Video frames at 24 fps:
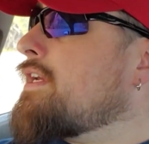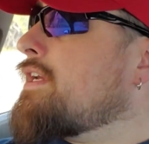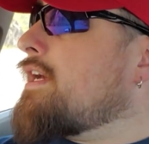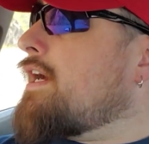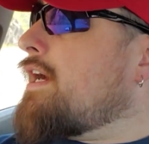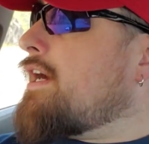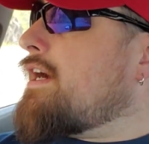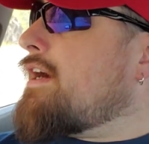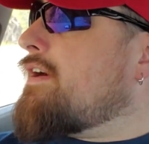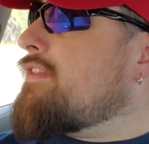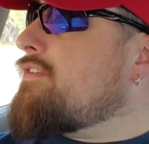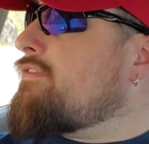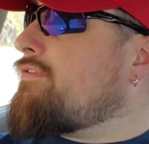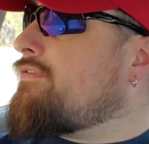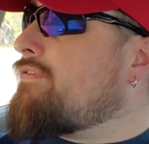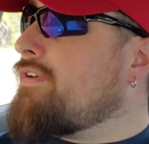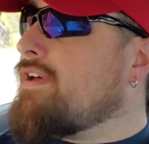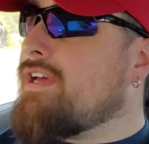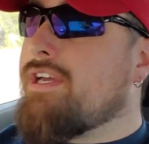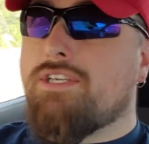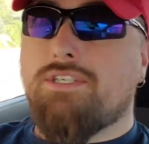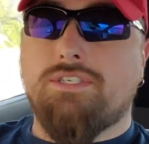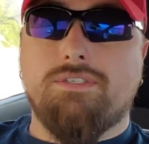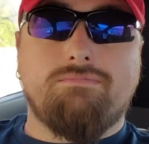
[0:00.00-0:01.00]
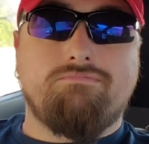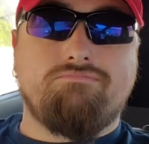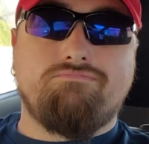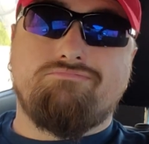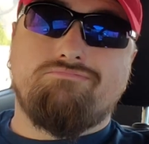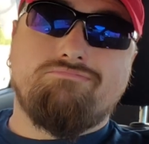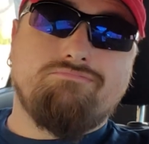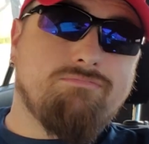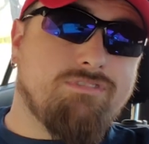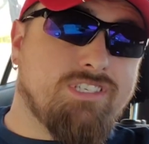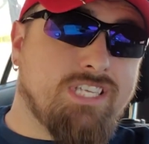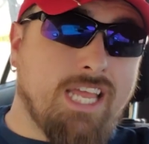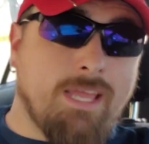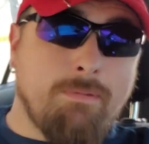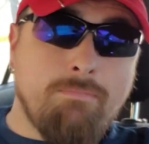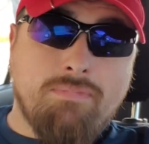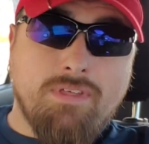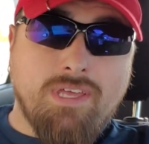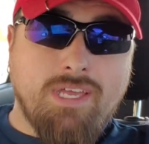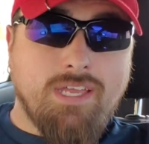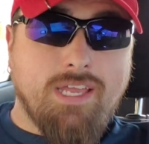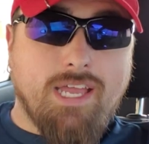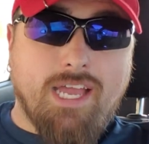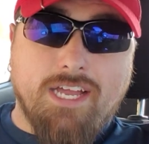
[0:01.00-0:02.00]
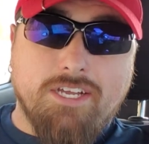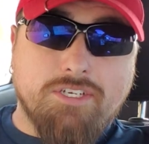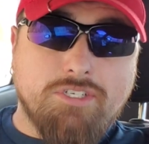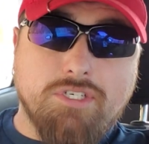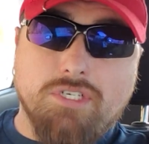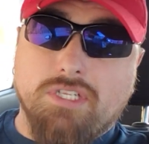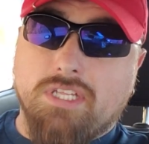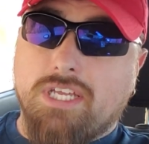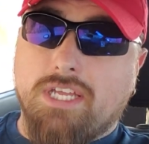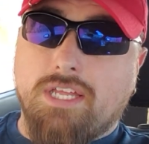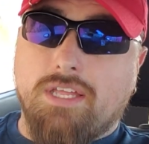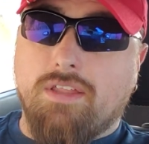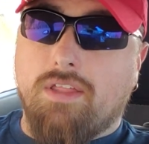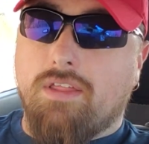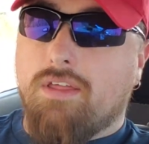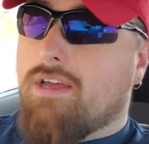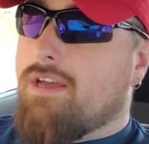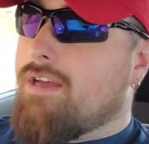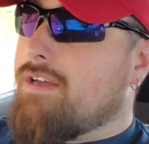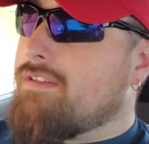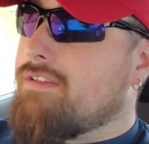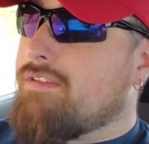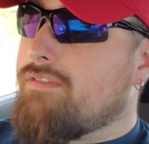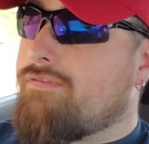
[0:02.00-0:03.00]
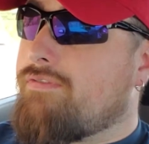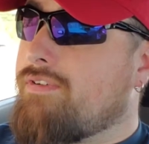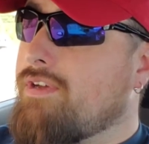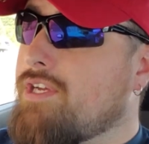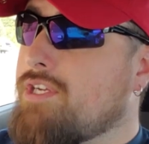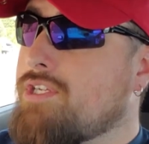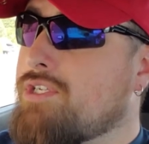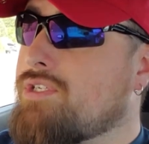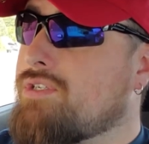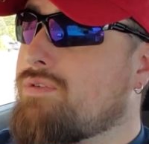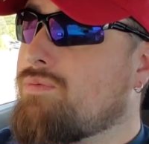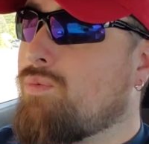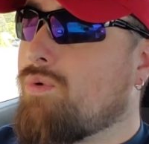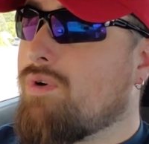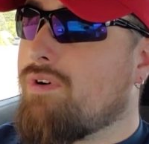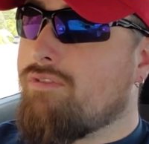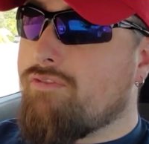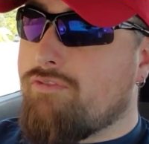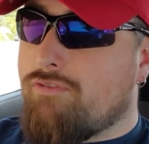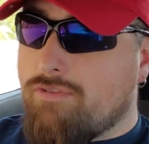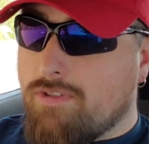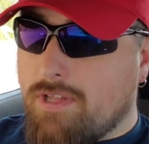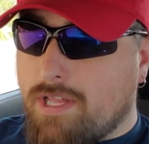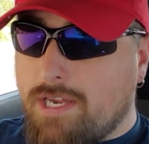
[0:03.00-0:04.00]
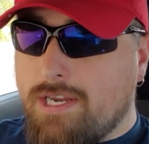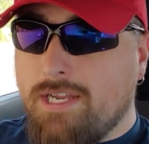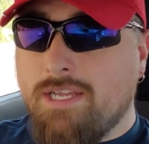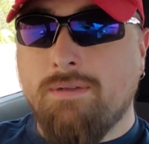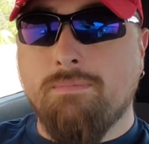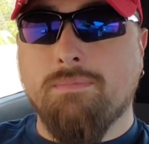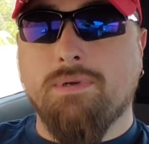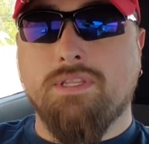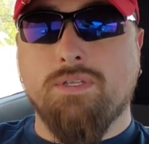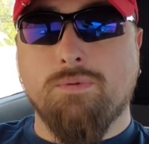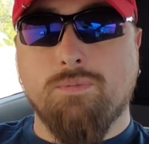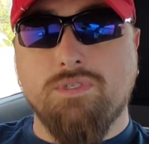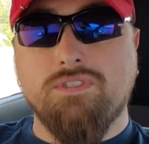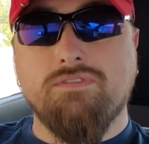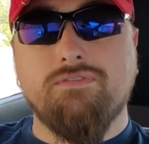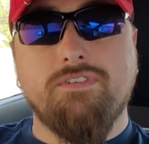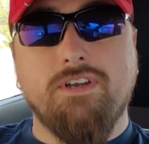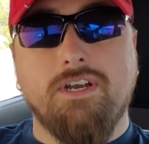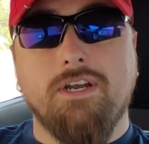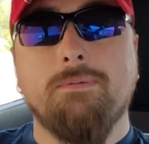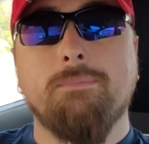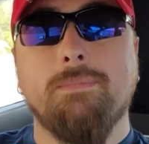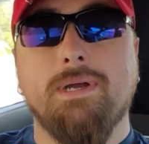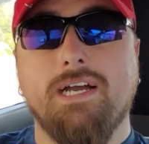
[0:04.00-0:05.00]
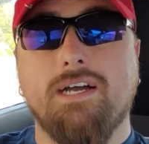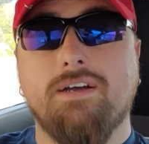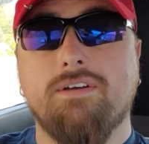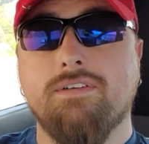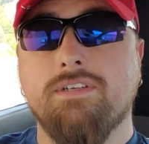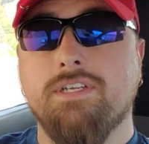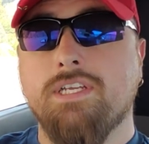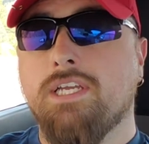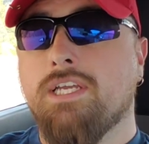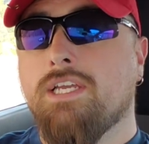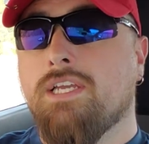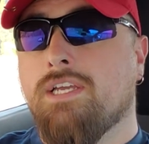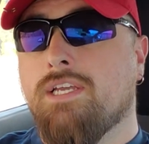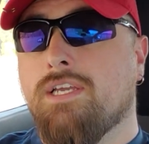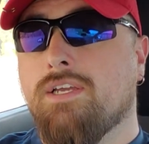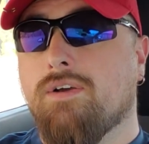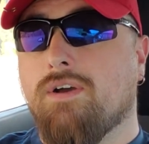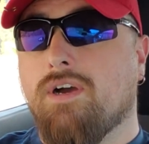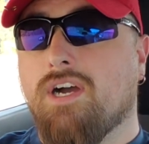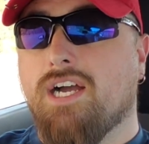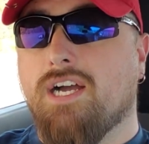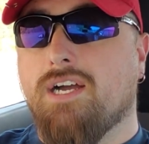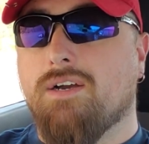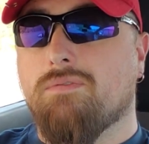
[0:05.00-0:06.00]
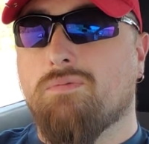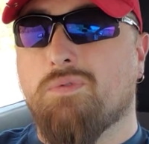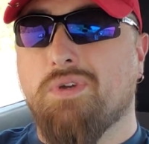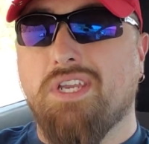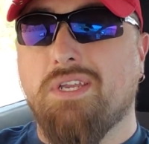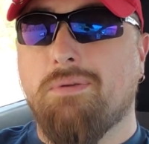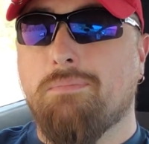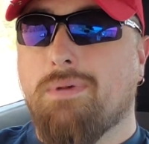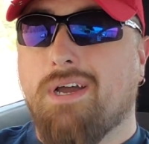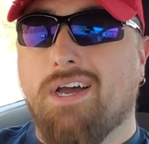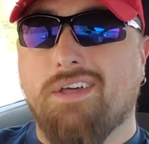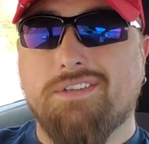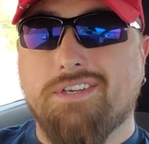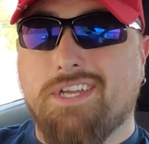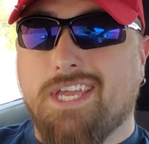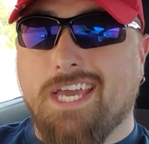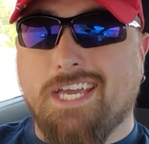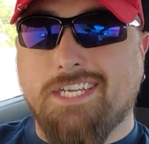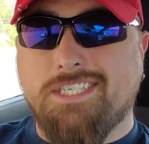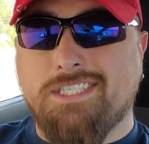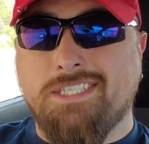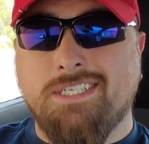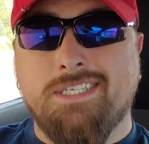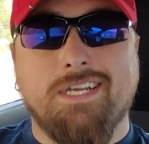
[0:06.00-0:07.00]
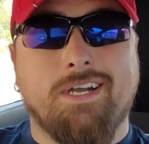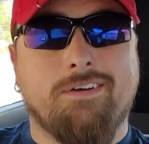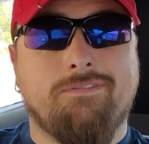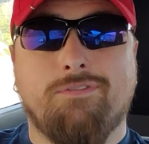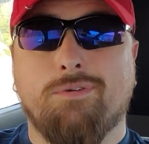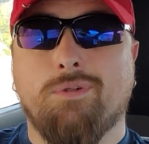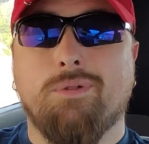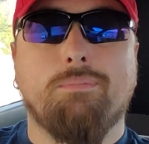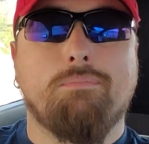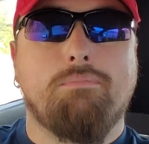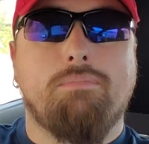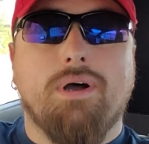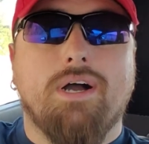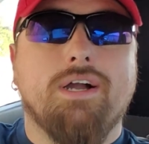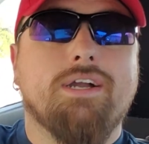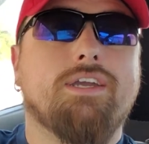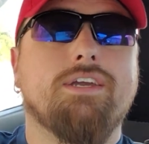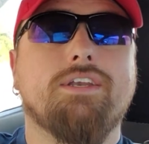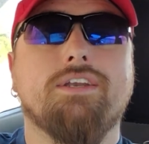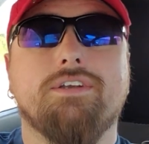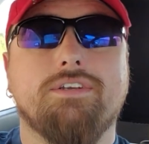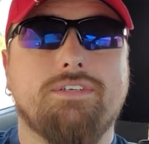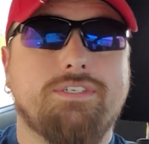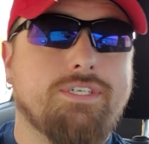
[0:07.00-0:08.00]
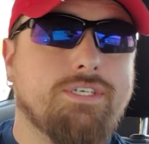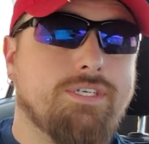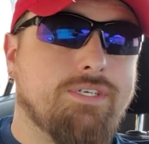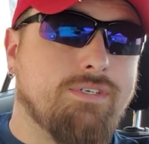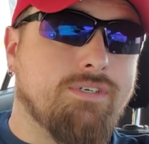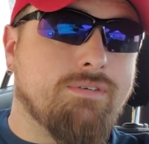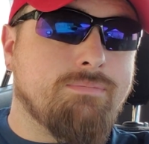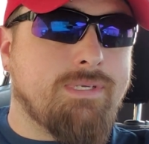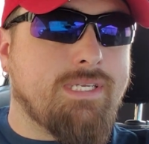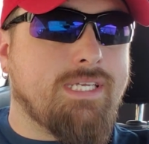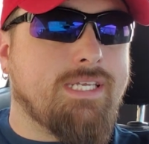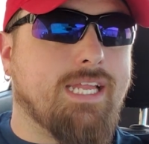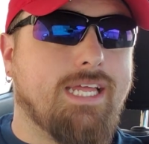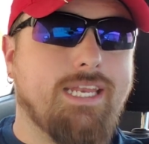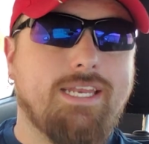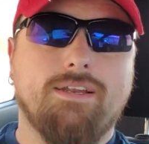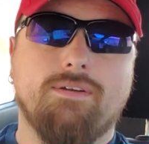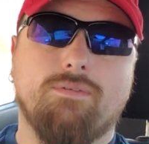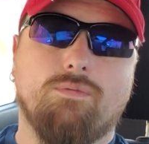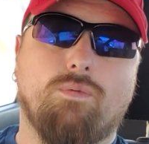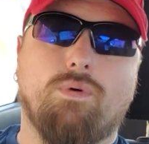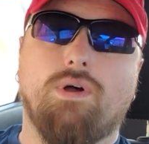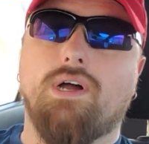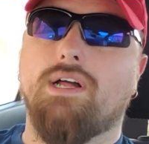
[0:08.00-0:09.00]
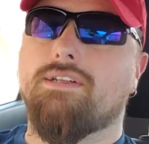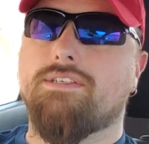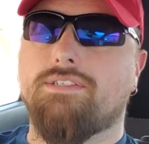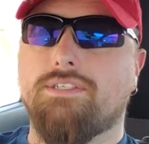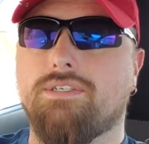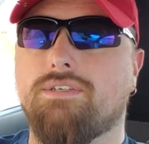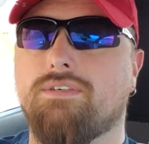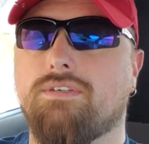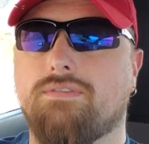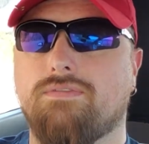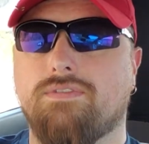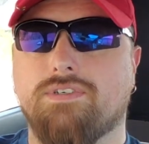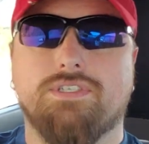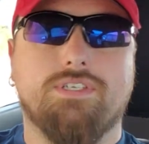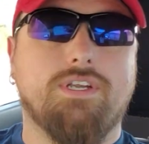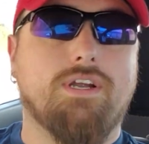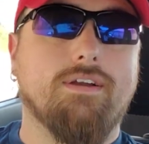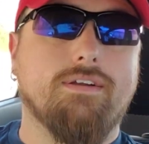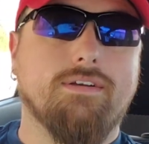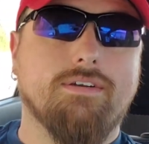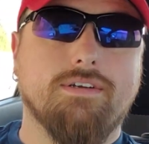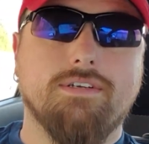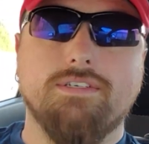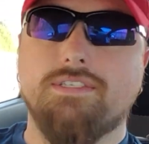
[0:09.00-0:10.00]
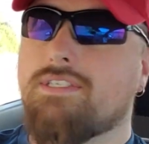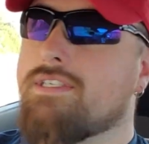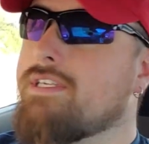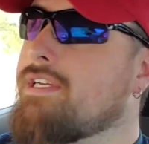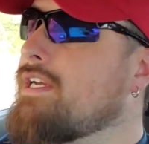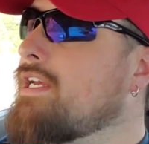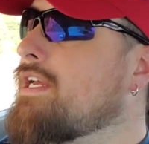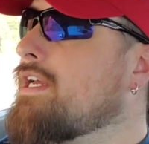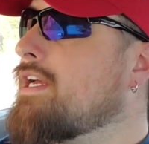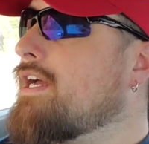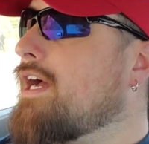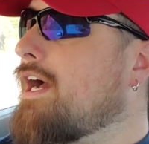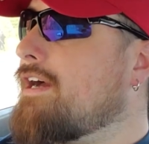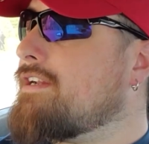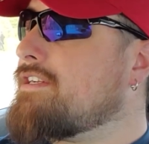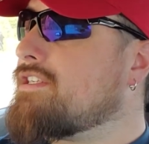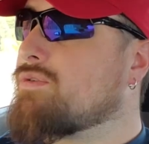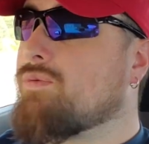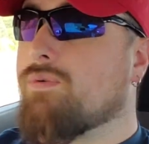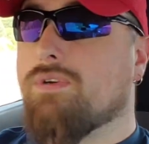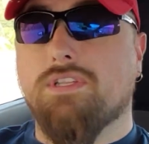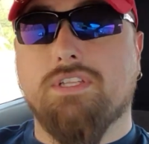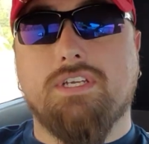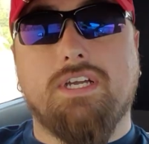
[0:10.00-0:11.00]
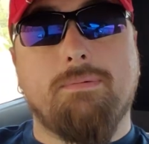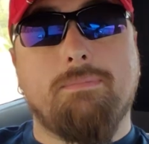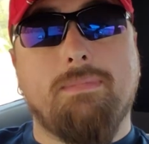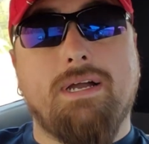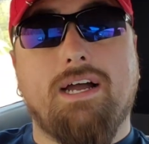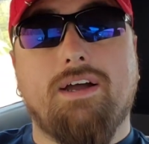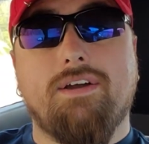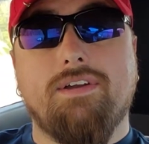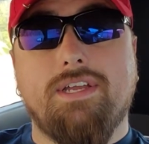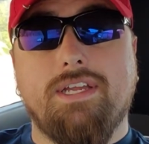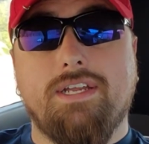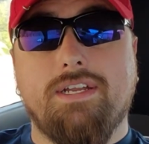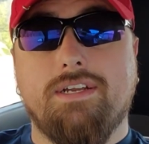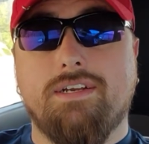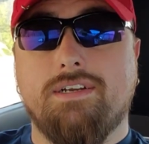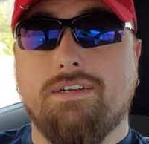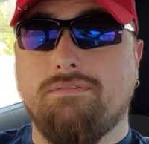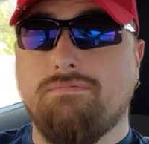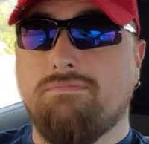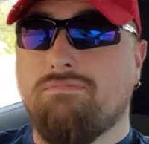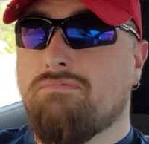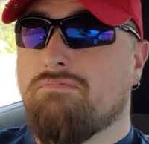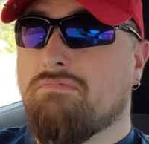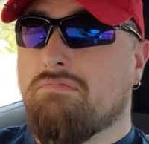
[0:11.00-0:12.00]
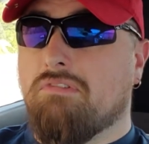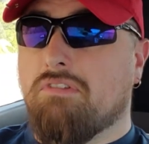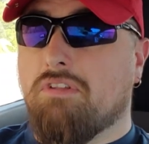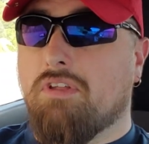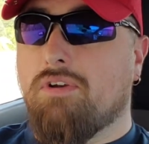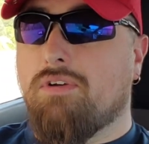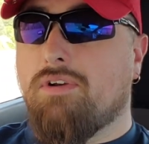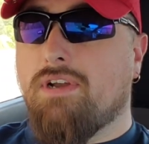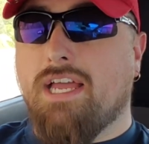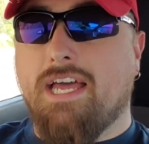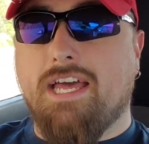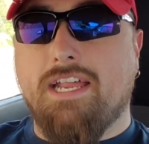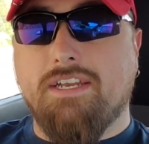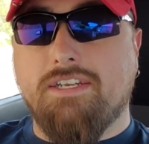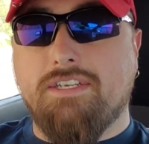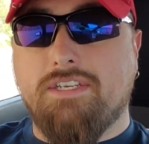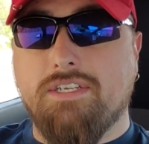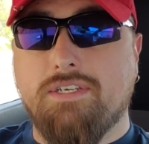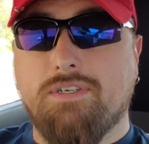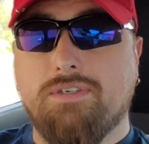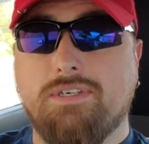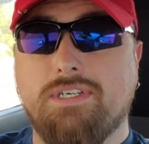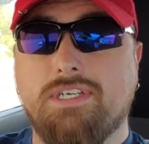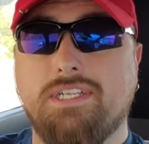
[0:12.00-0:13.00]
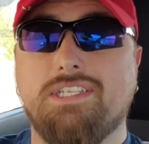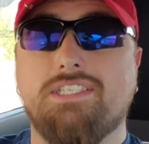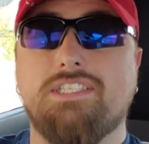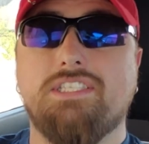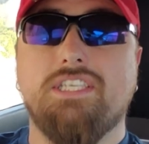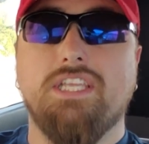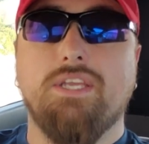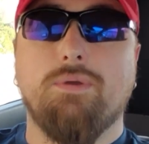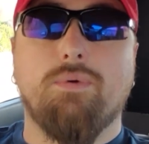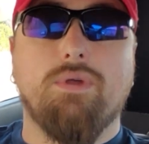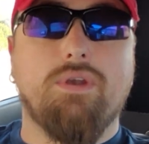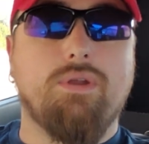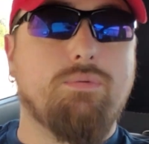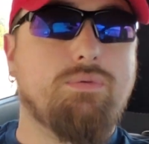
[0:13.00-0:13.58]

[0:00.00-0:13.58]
The fish, same thing actually. The fish weren't flooding, but there was a fair amount. We didn't bother catching a full bucket or two. I mean, I didn't want to, for starters. I just wanted to come out here, learn how to do it, see what